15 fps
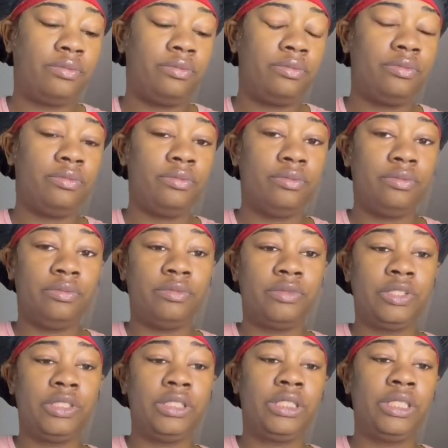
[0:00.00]

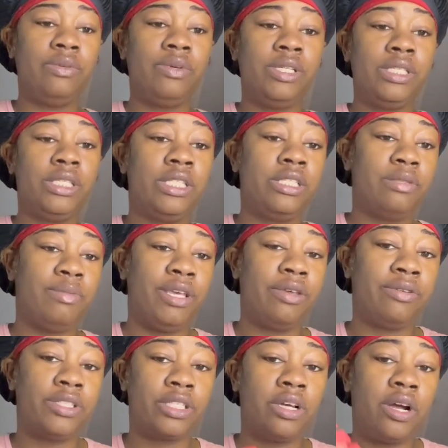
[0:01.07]
let's see, what's this
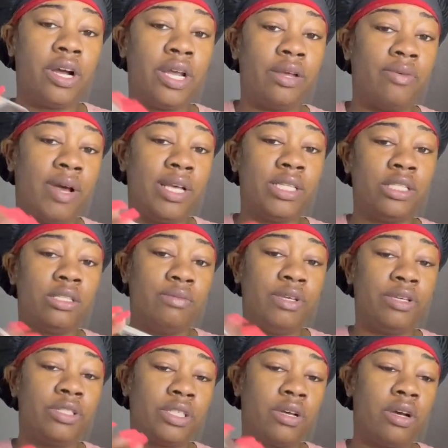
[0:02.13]
marriage card? Why is this
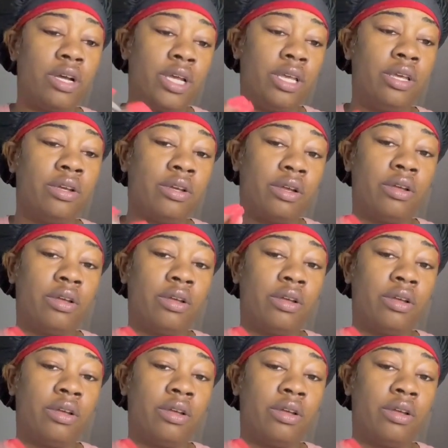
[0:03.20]
marriage card here?